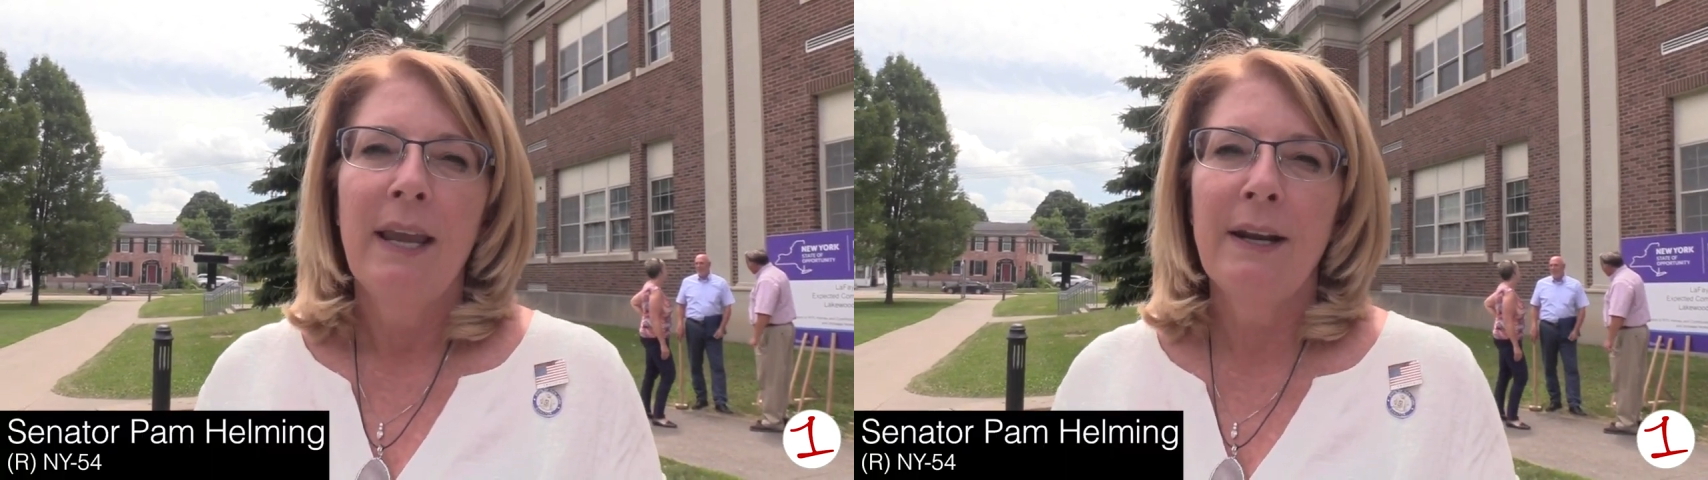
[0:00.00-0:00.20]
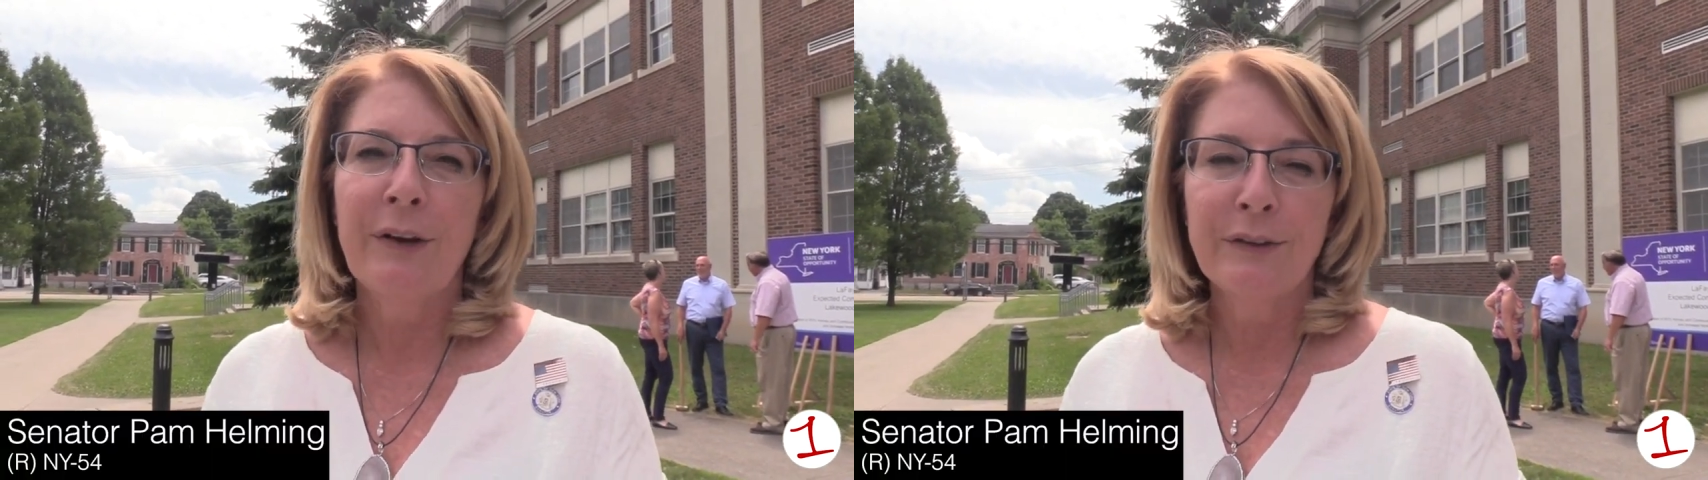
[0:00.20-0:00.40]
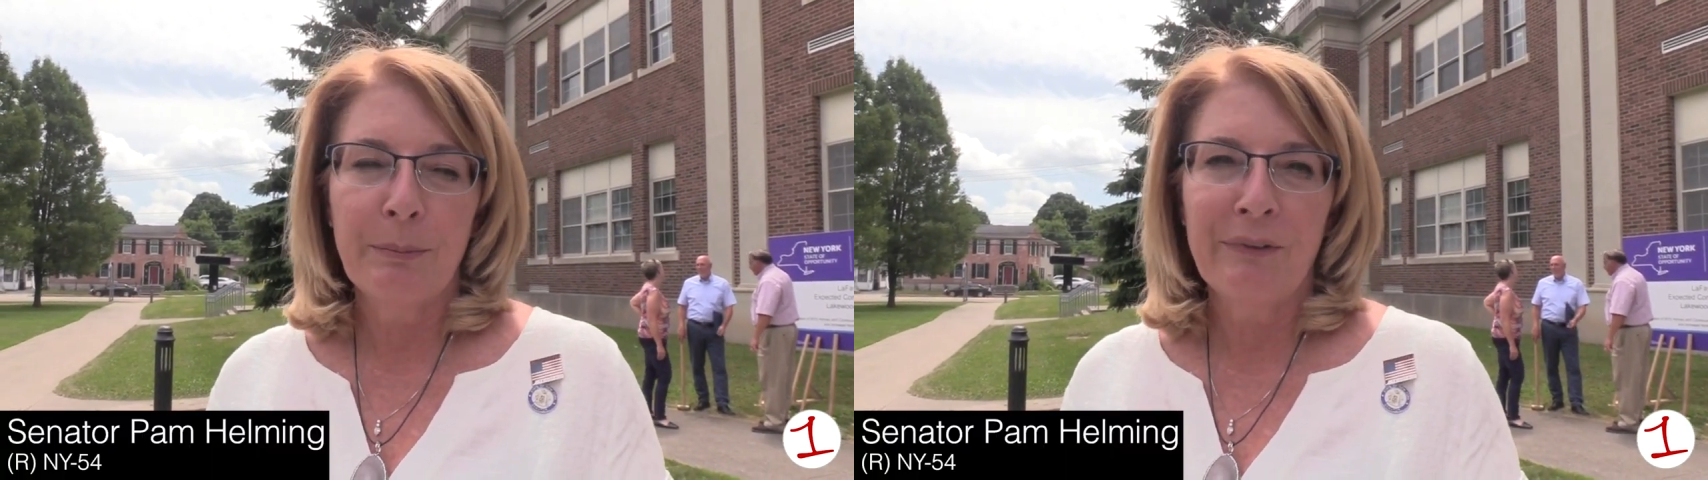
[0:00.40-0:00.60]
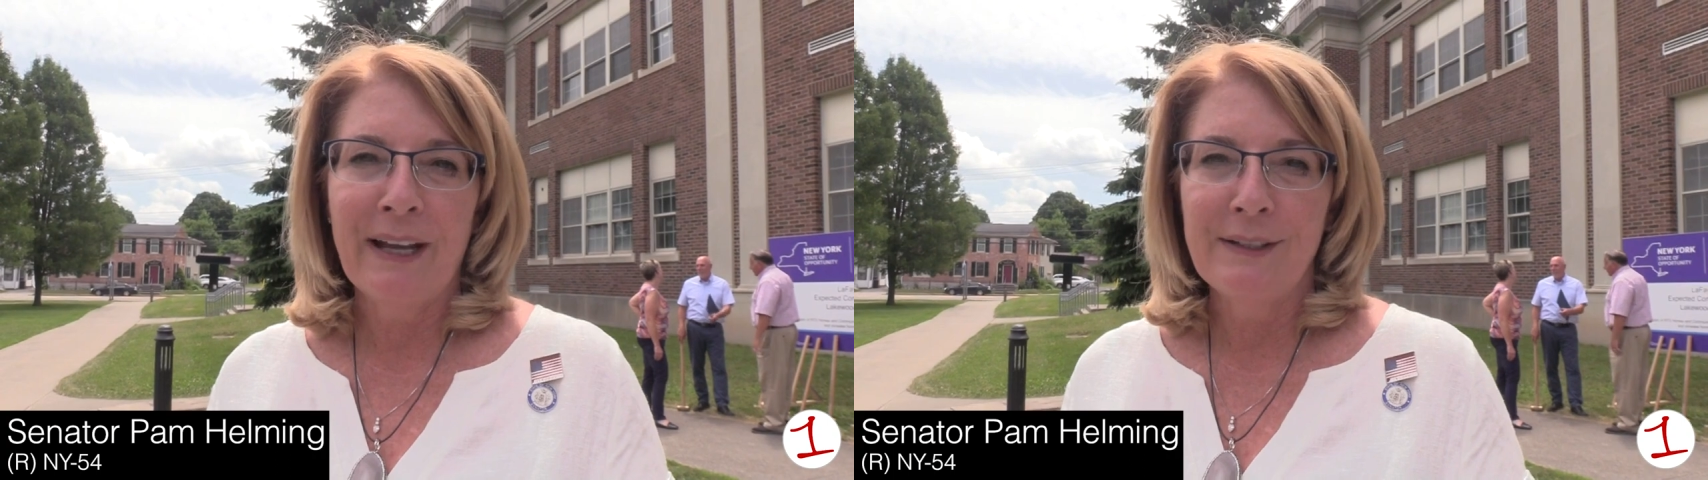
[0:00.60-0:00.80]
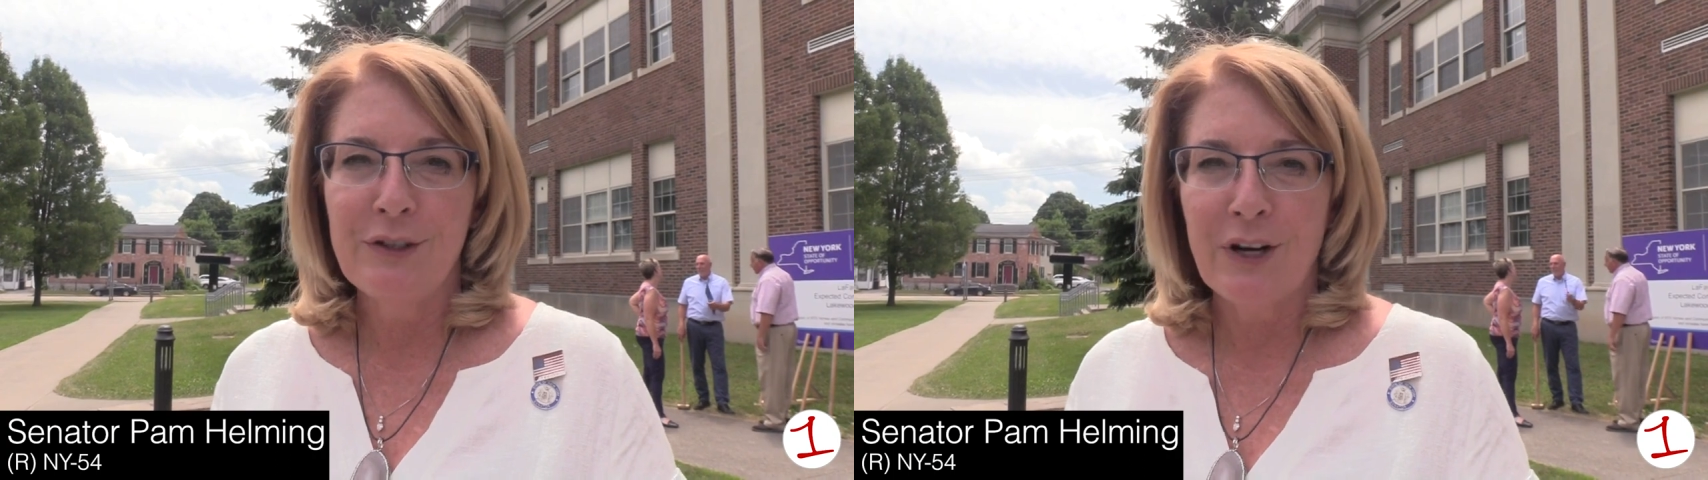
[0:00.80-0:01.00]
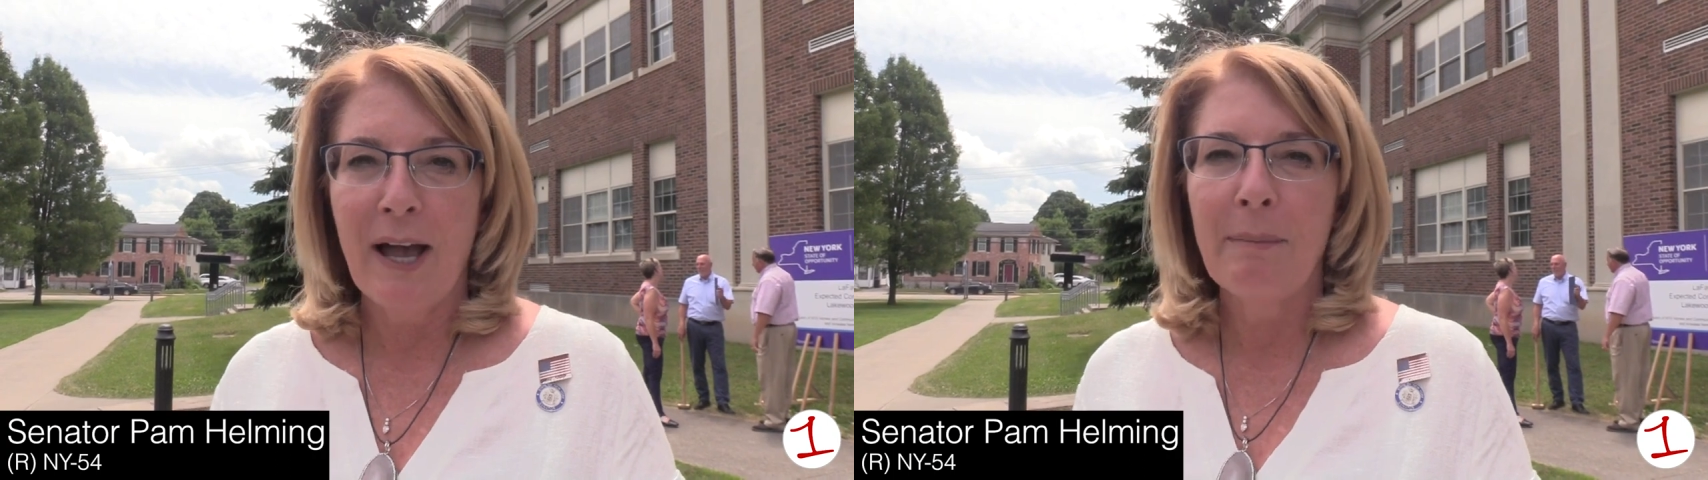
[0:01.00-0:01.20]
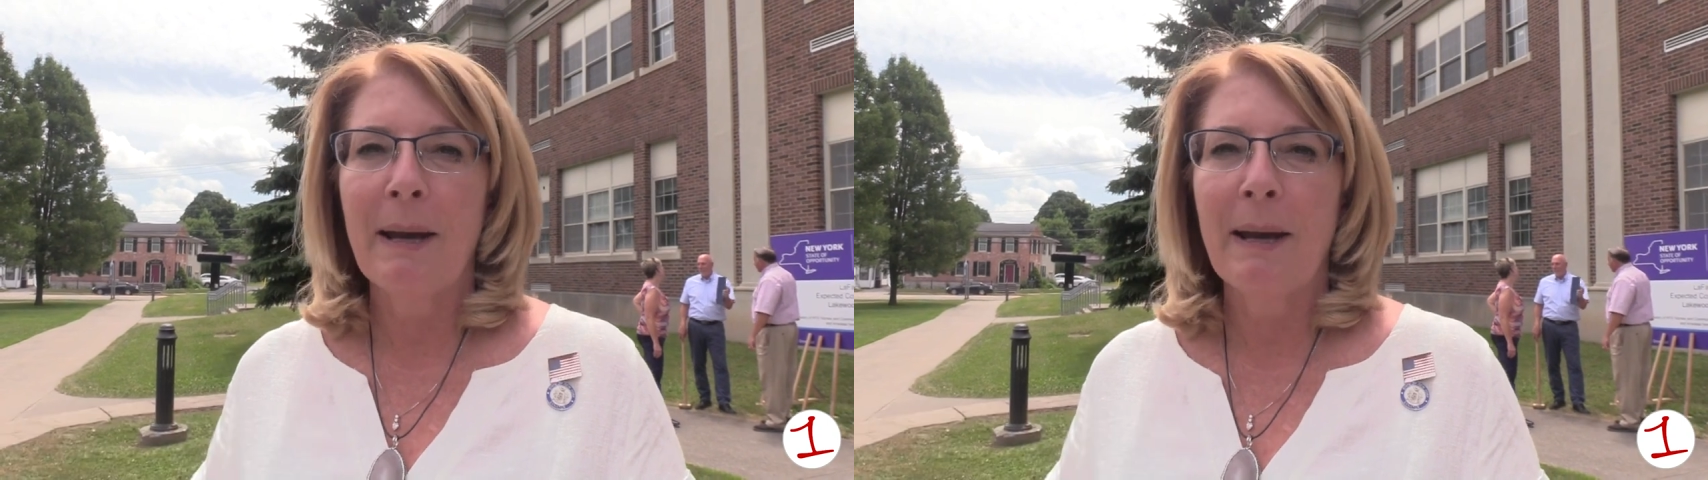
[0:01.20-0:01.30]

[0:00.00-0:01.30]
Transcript: It also provides job